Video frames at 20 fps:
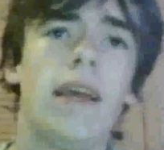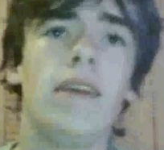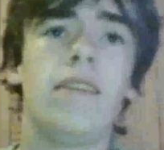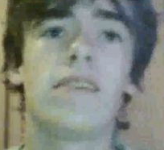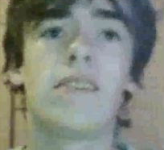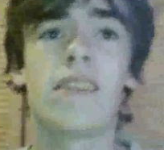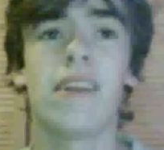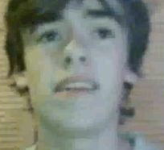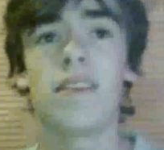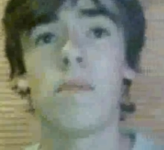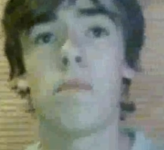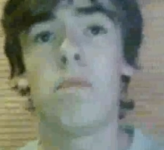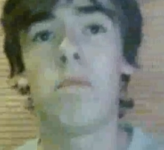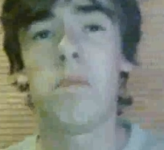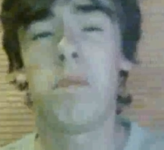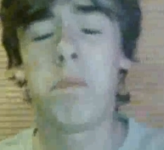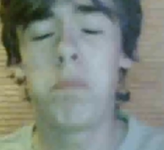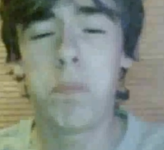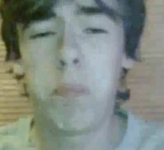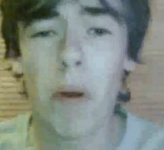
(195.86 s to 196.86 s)
is that
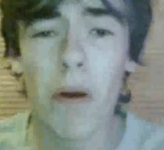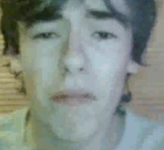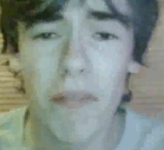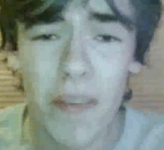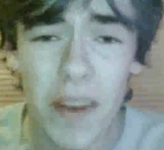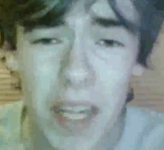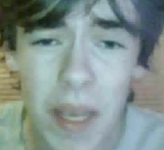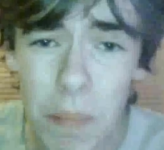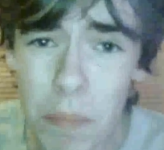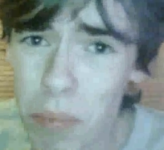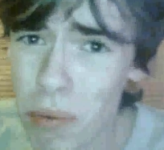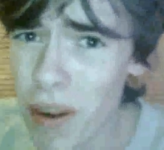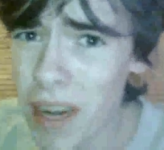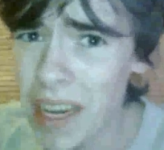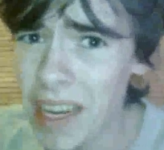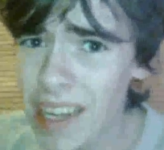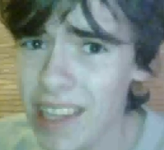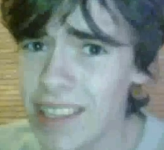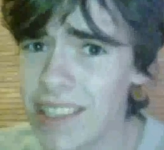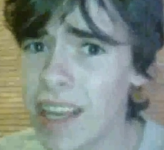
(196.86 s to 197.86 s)
boffiny
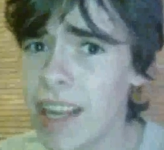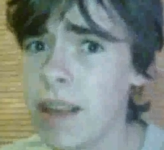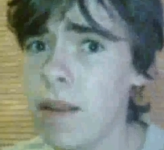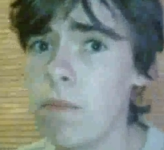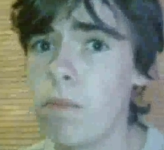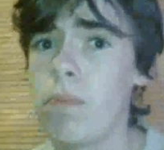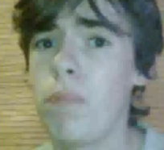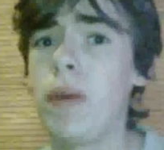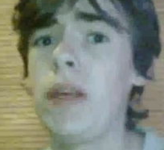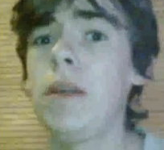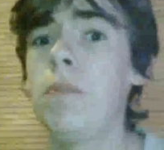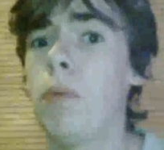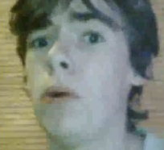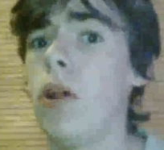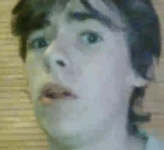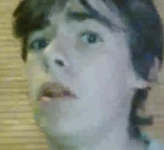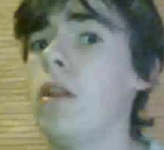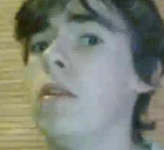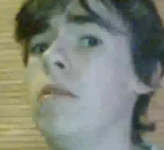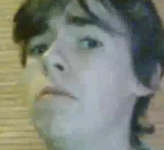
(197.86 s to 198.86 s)
brainy type
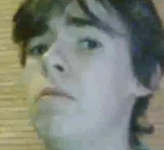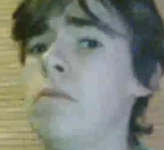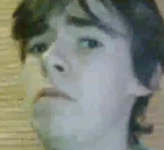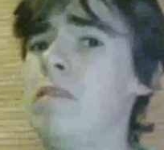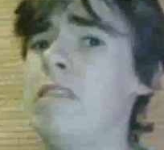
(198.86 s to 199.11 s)
people,